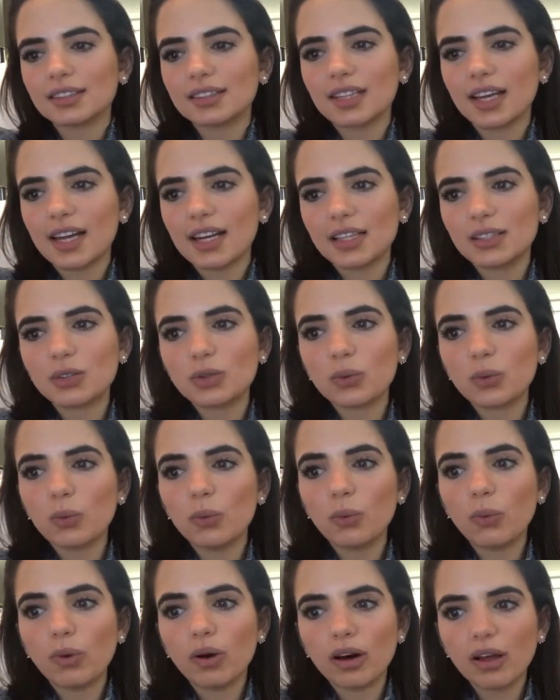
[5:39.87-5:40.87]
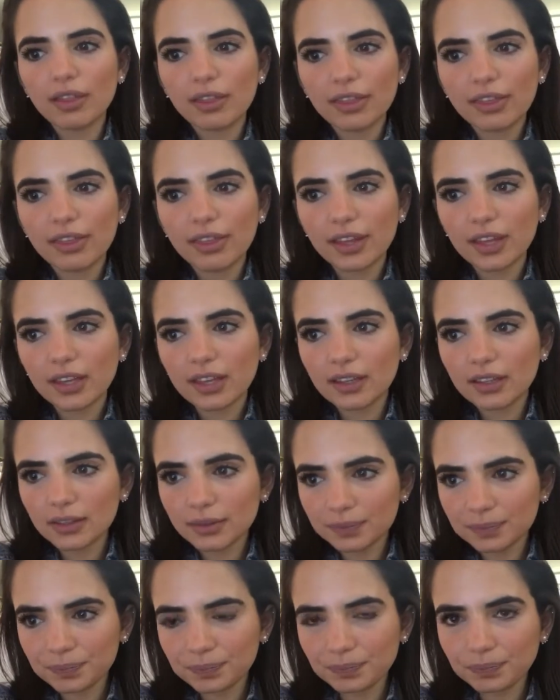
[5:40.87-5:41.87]
that it's one
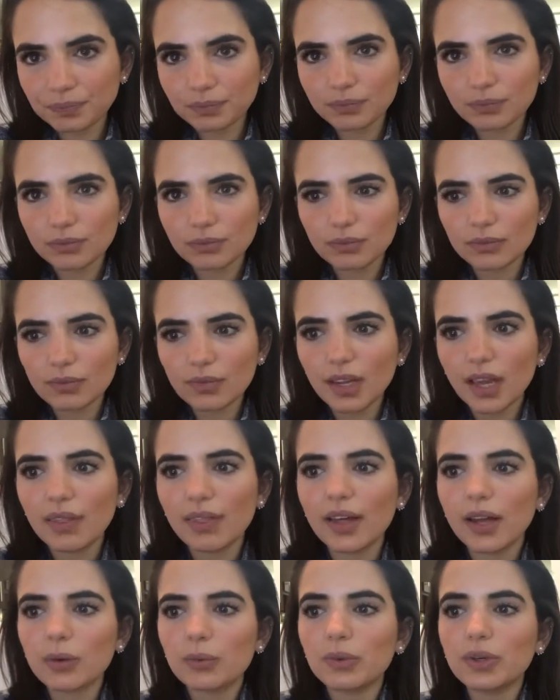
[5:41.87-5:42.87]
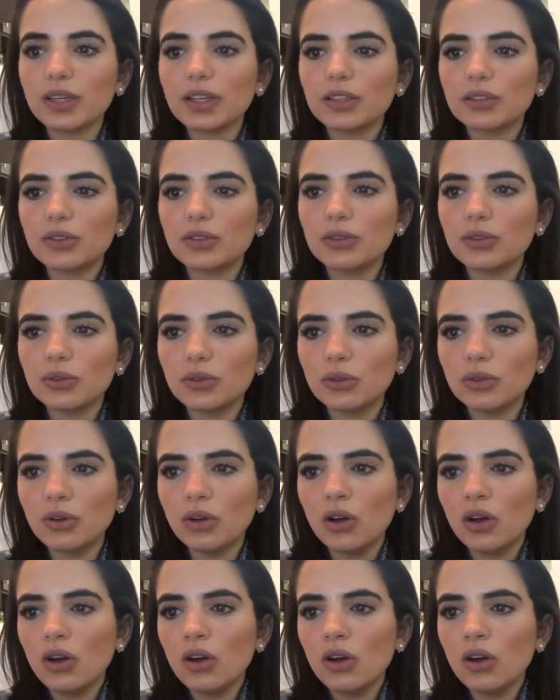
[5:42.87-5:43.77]
thing that we need to do.